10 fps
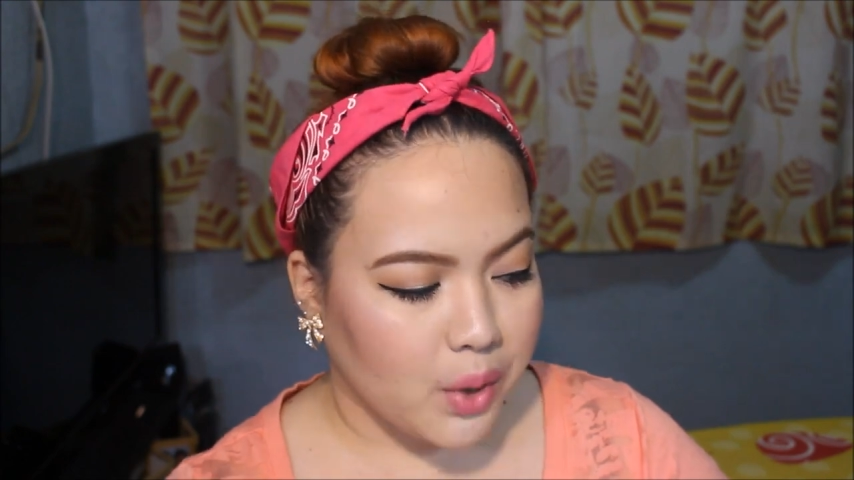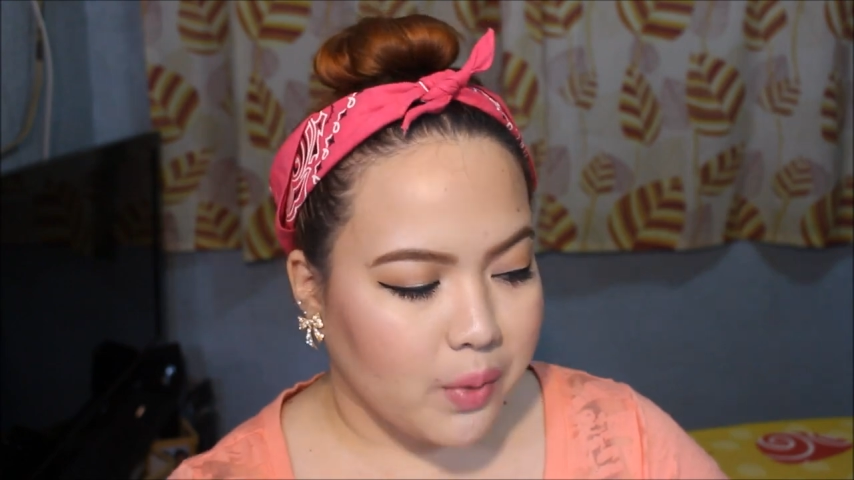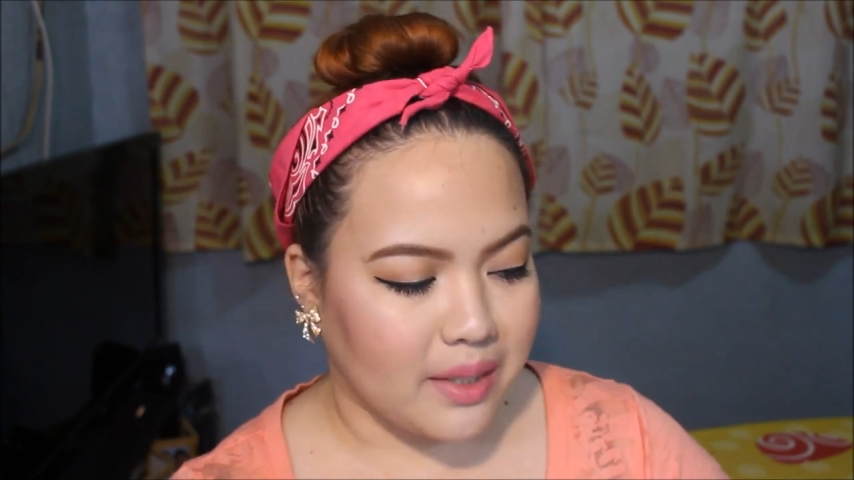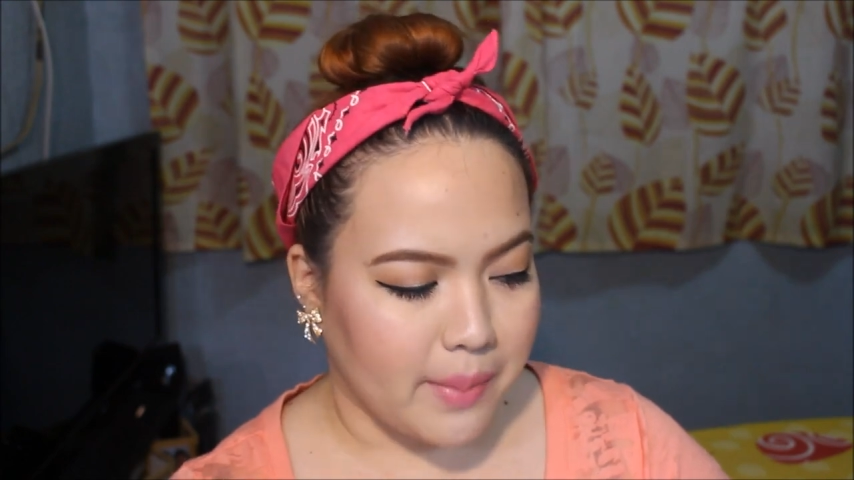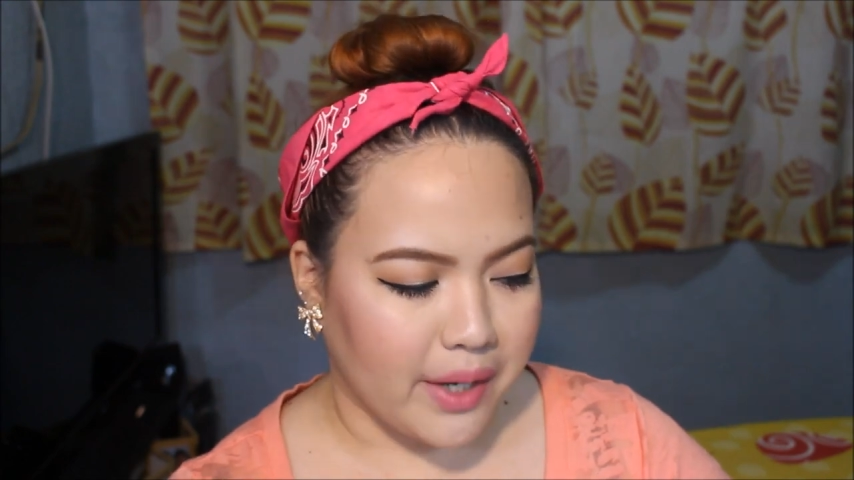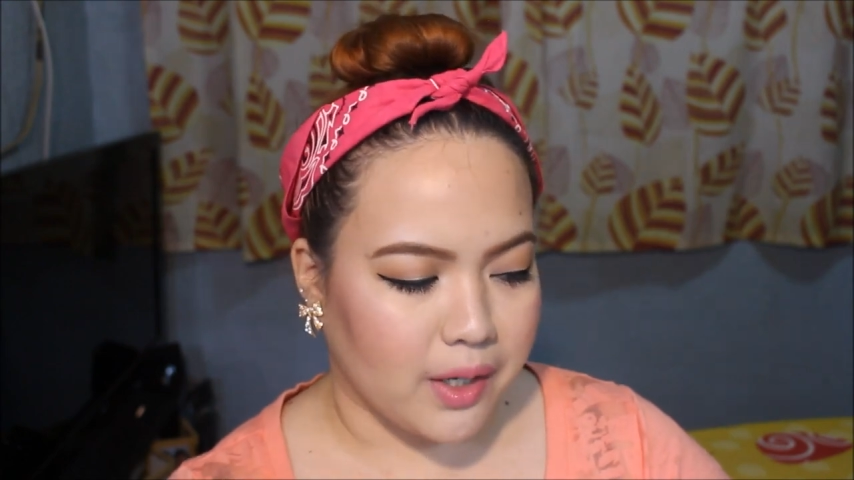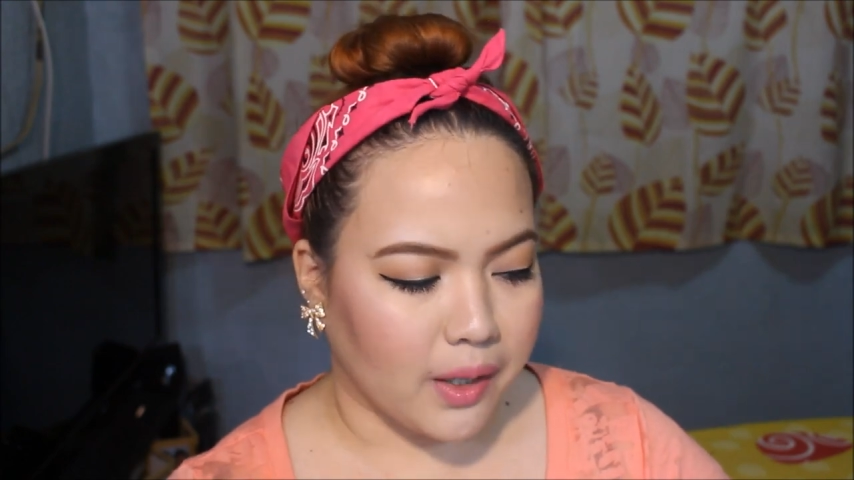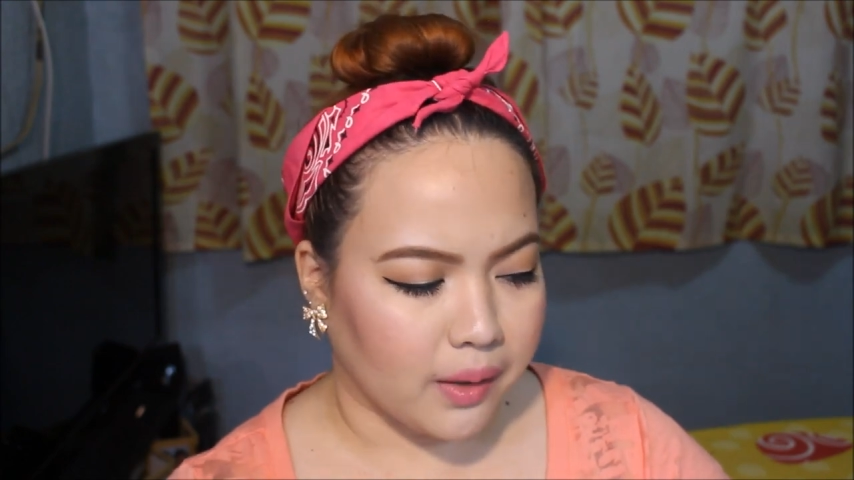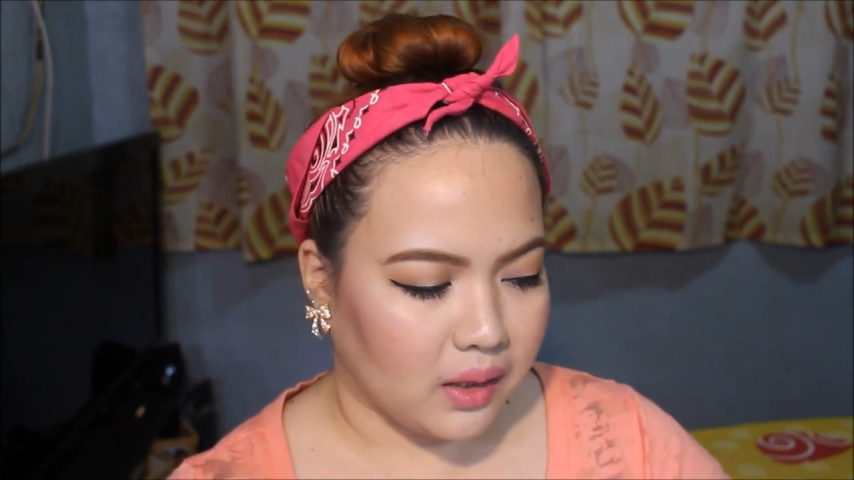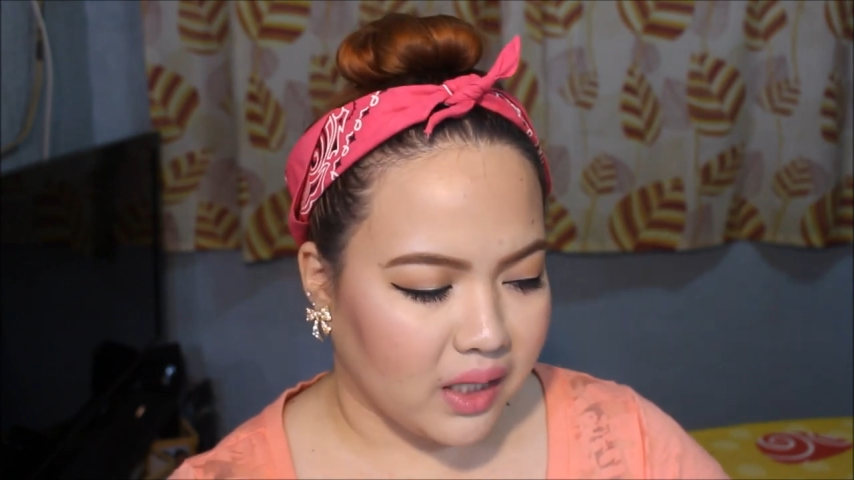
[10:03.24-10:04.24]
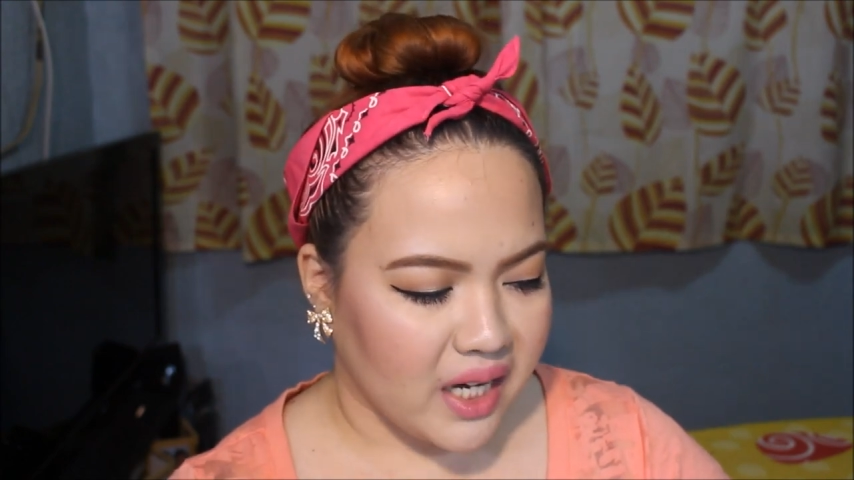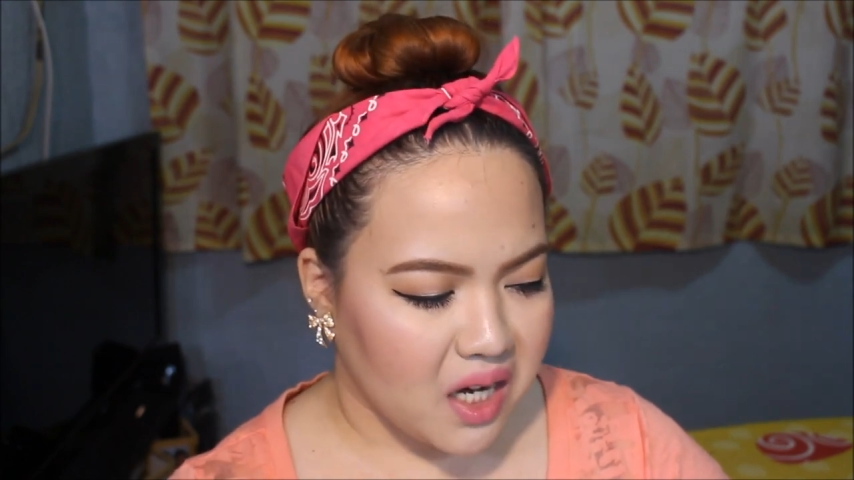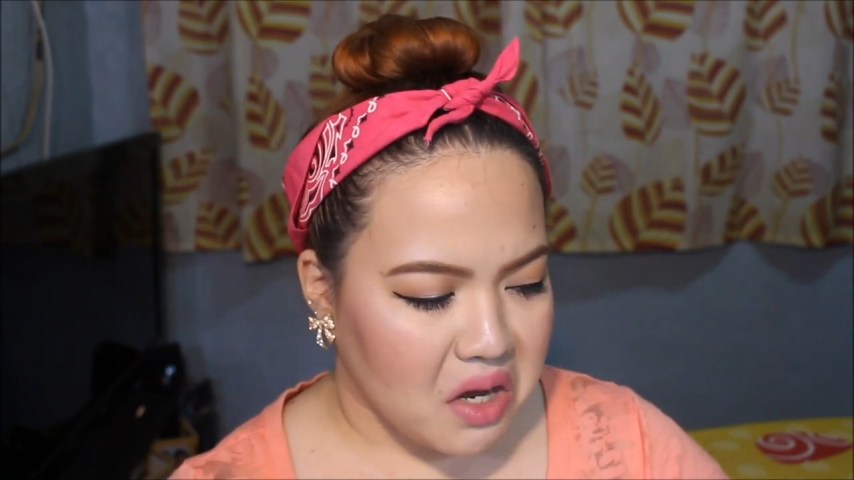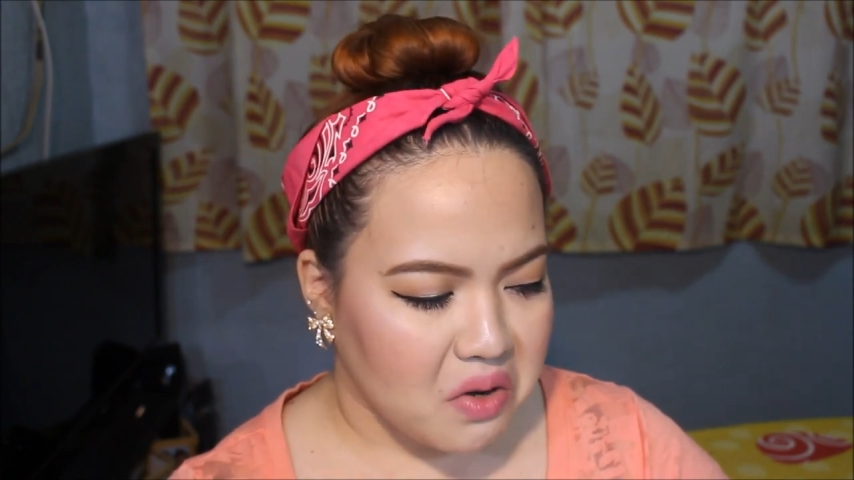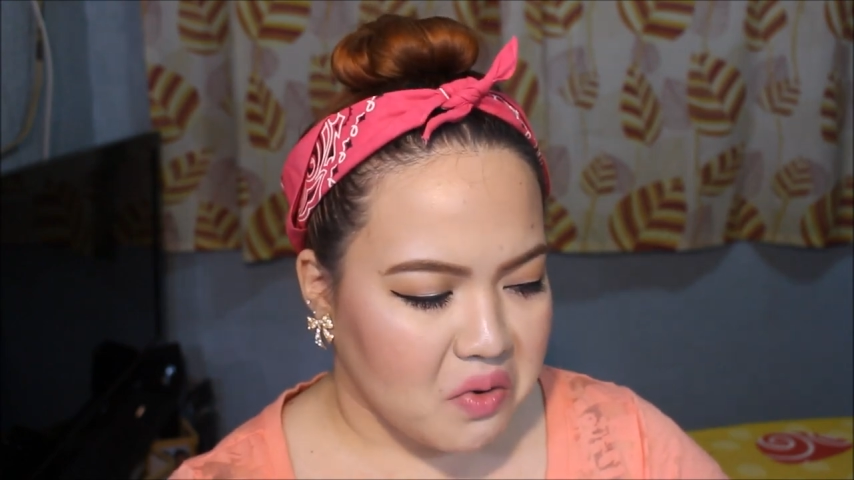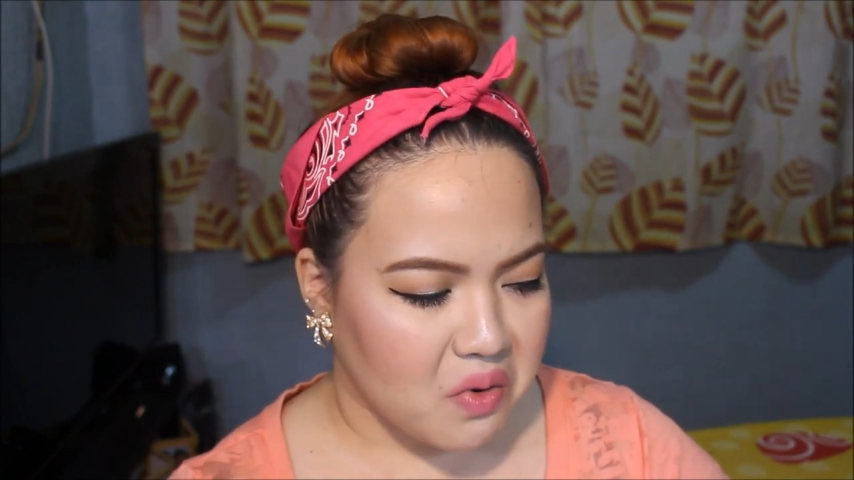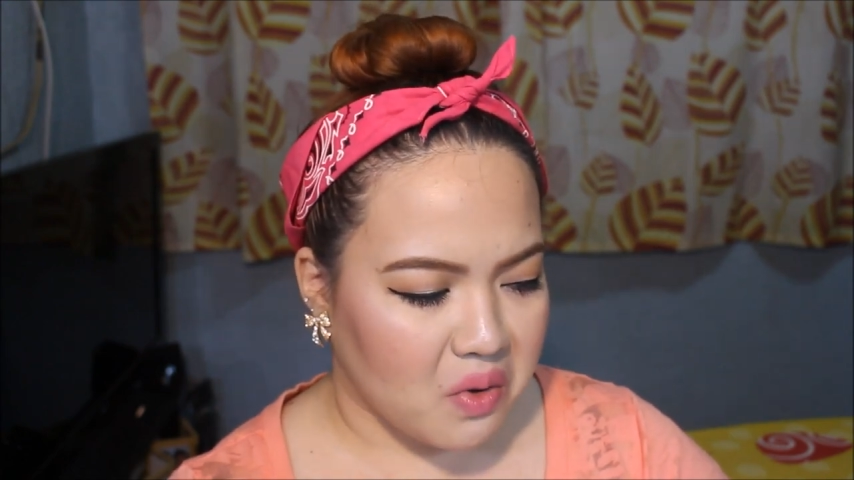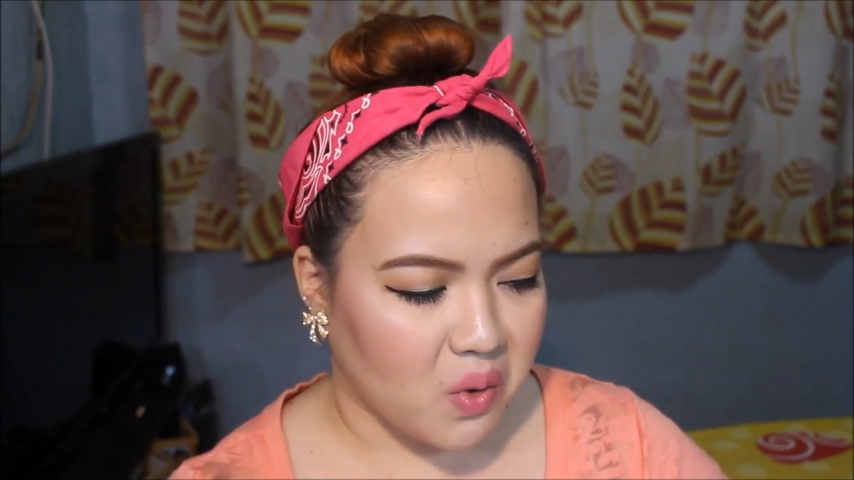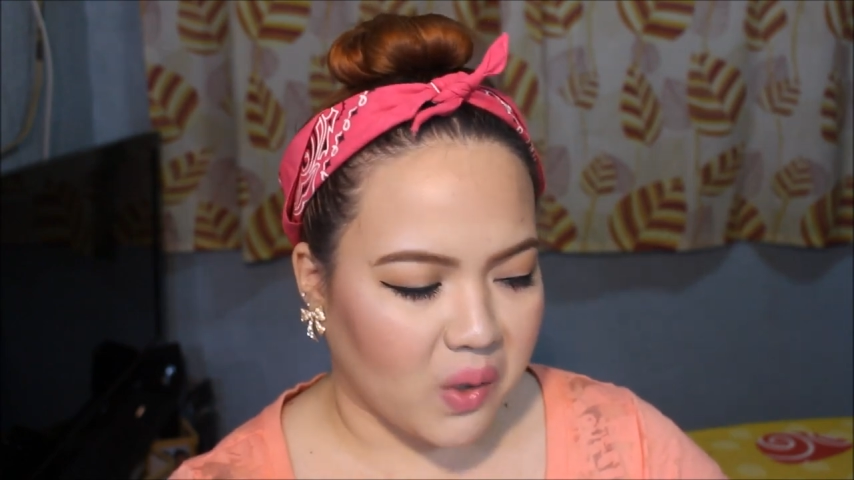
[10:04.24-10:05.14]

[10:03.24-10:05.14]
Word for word: Who is better, Leno